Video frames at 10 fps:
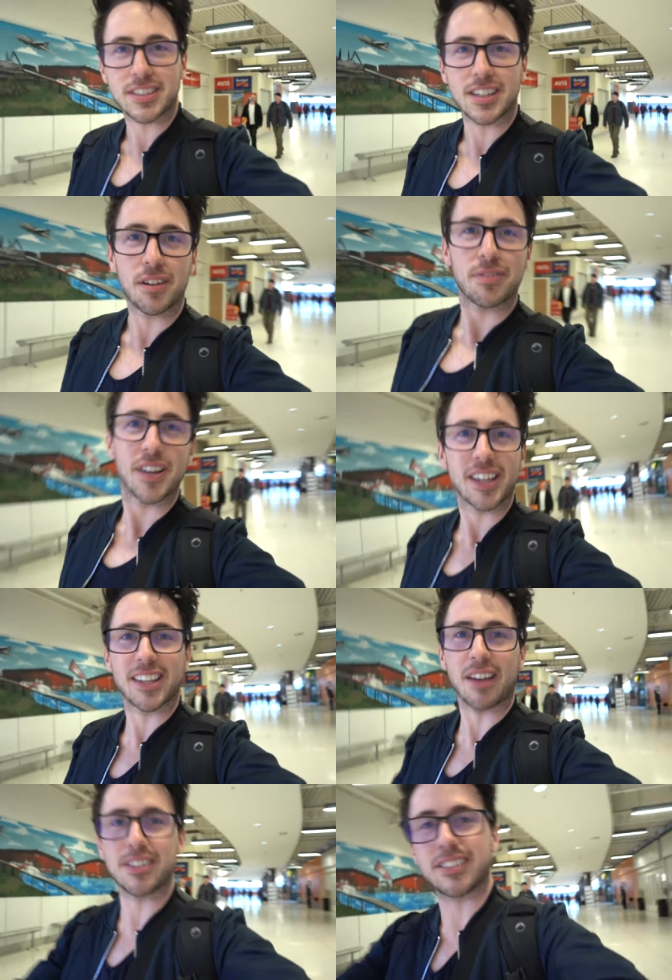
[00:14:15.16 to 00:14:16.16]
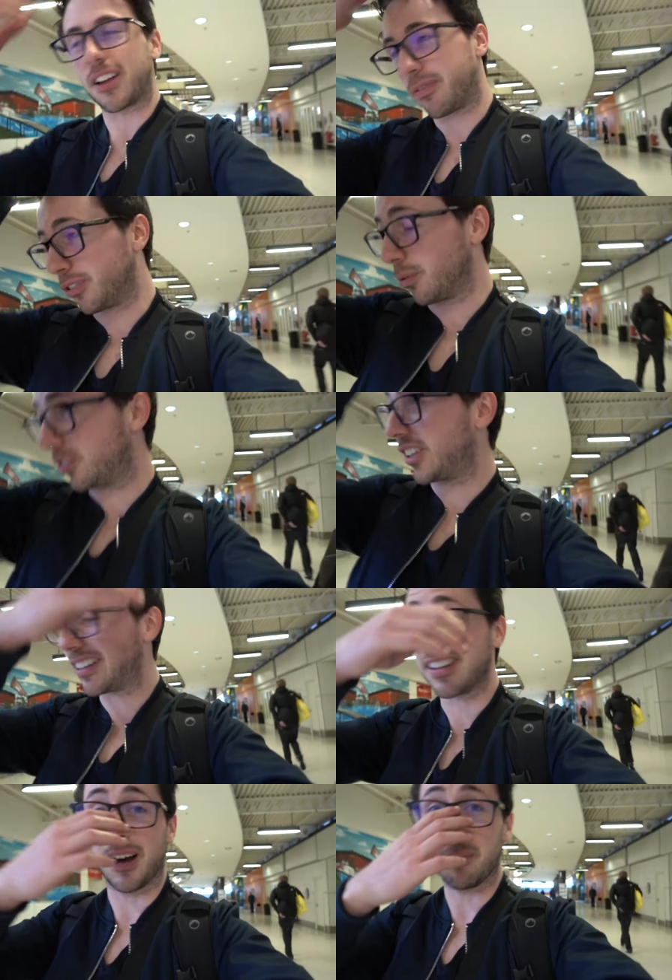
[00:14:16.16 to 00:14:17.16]
stuff, Gavin's stuff was all
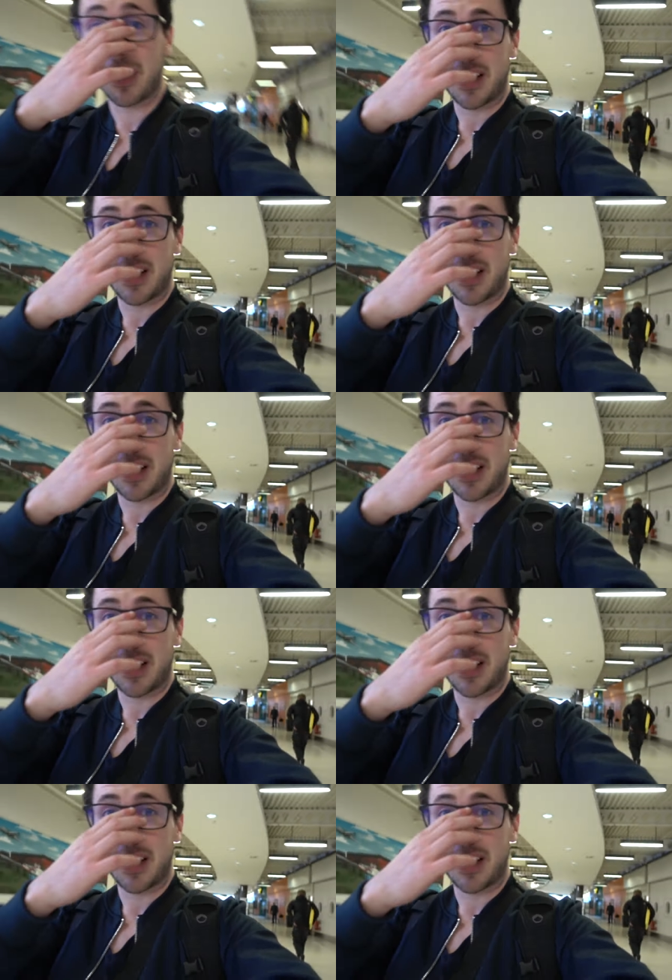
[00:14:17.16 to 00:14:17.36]
set up.